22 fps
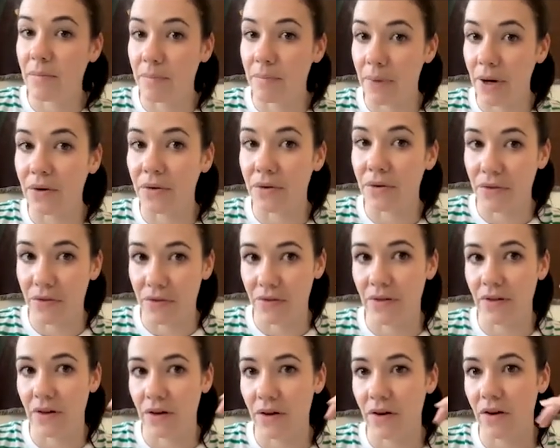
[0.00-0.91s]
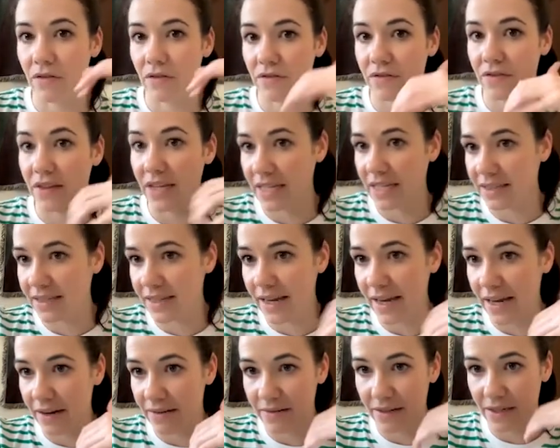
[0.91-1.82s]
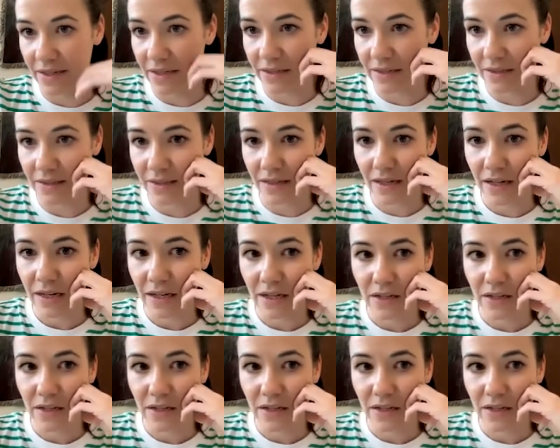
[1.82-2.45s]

both of these areas.